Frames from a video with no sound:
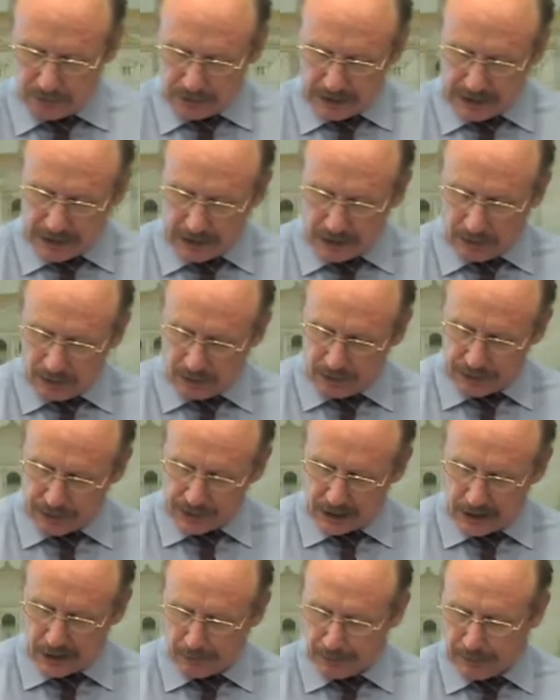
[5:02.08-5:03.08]

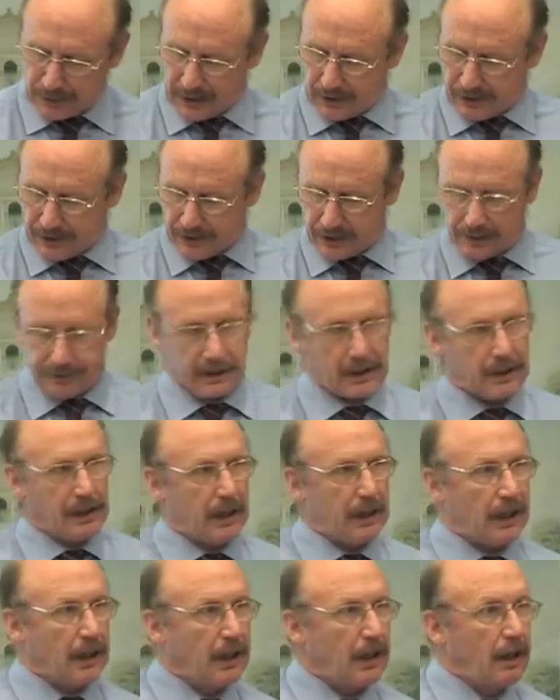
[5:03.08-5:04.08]
radiology, palliative
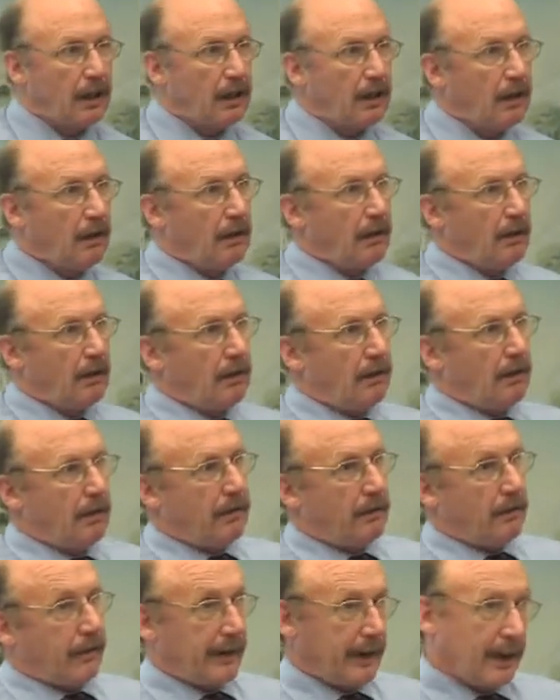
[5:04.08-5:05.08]
care.
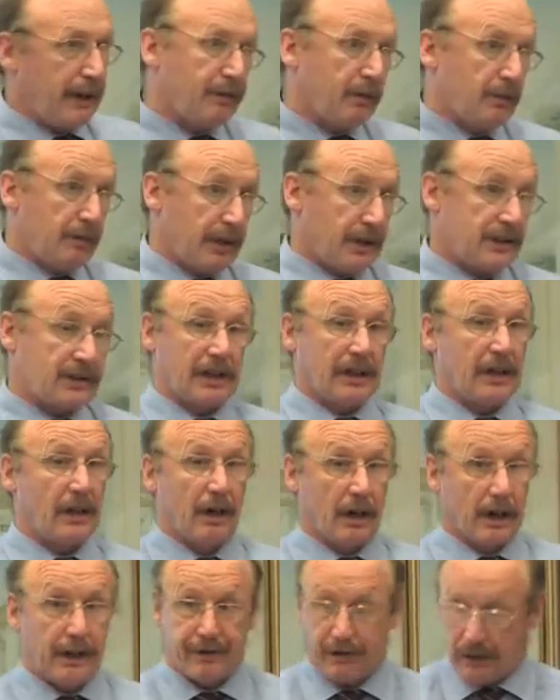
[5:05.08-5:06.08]
You can even be a
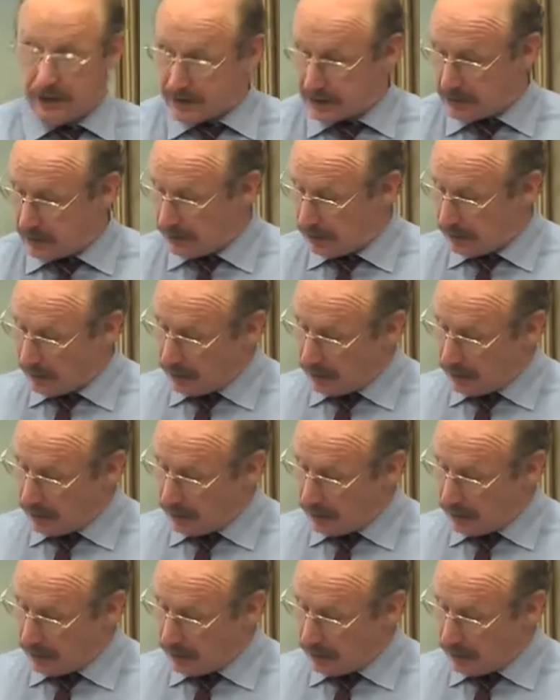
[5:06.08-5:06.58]
psychiatrist.